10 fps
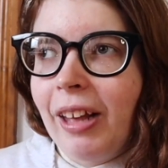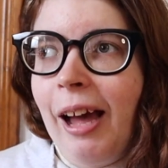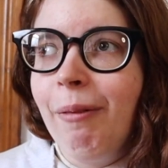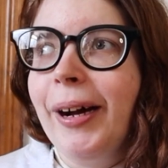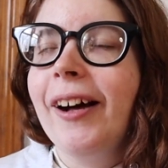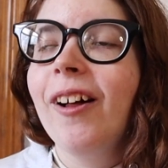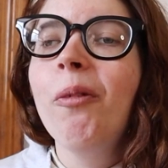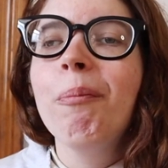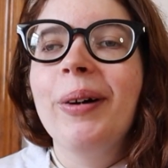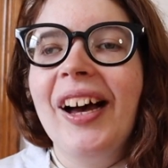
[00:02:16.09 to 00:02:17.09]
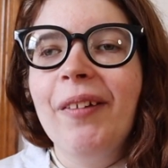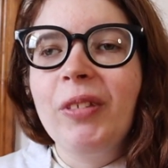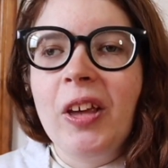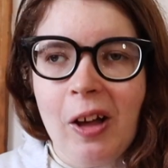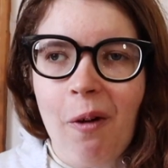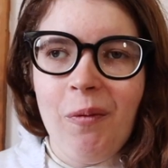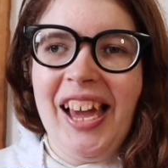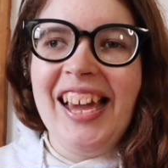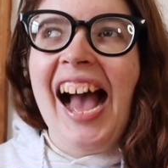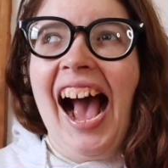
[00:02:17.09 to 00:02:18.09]
I will, but you know
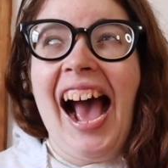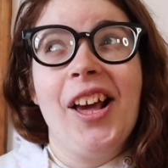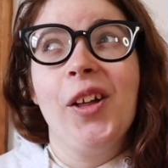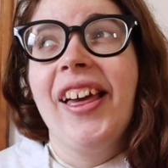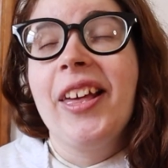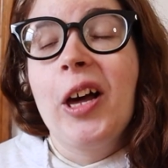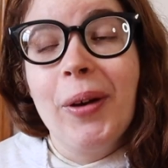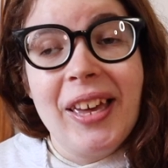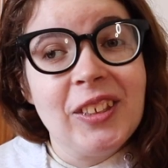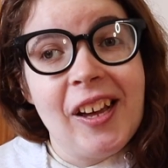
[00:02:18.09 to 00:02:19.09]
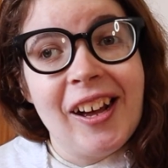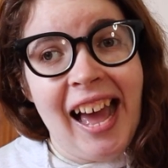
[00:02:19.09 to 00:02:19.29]
me, I don't like to go easy on